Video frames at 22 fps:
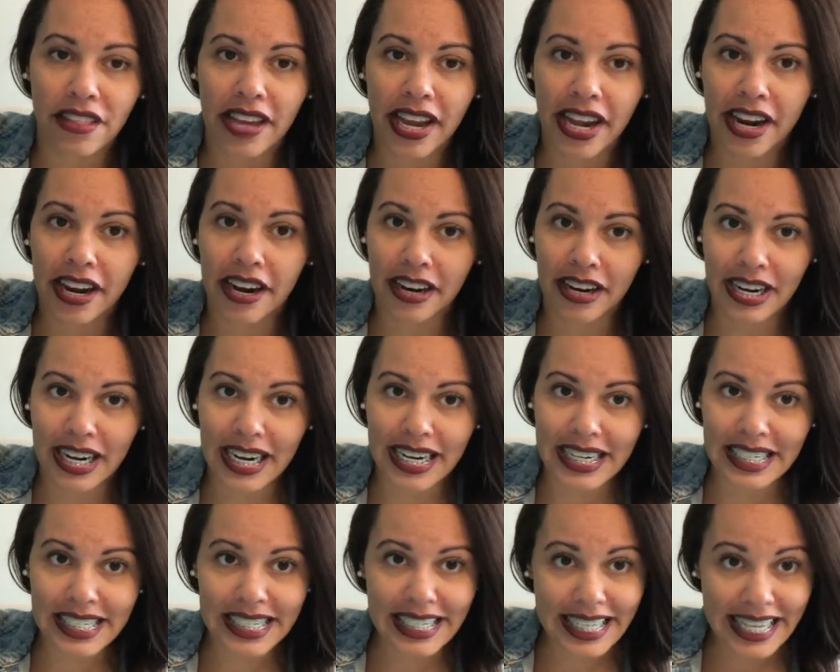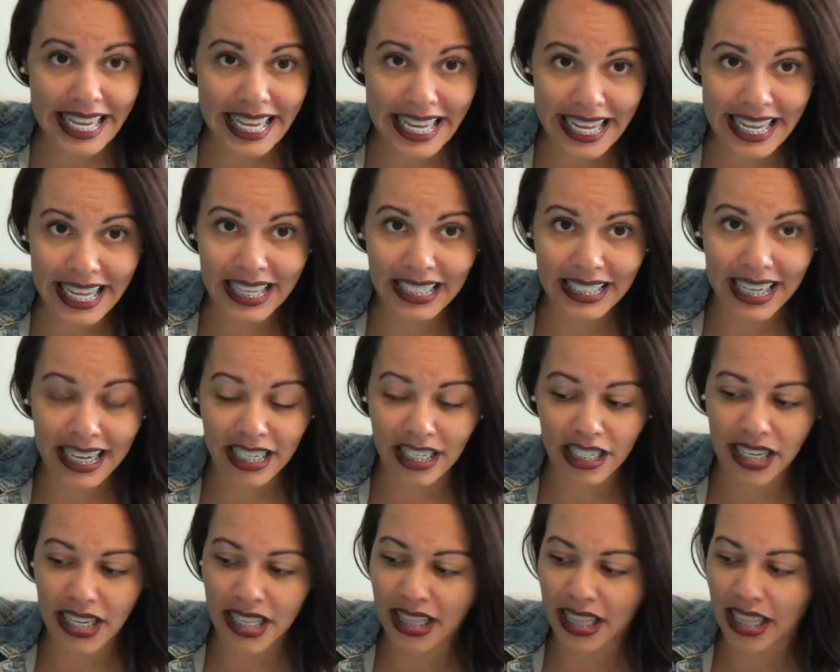their tea
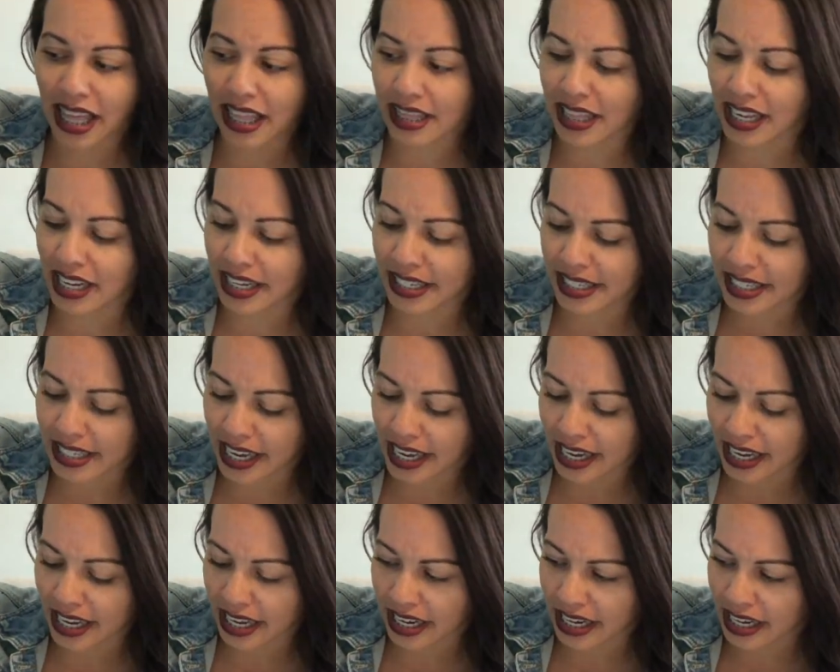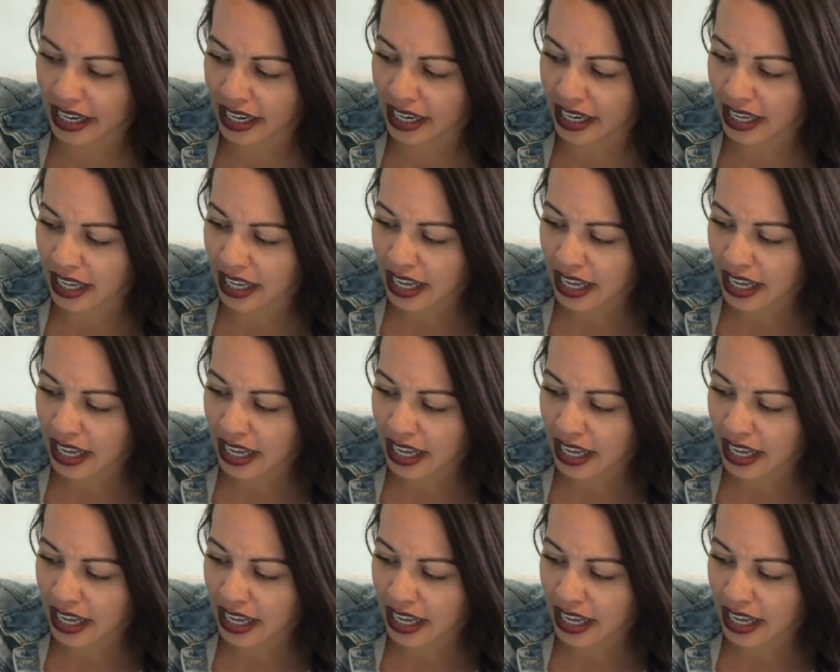collection that they did,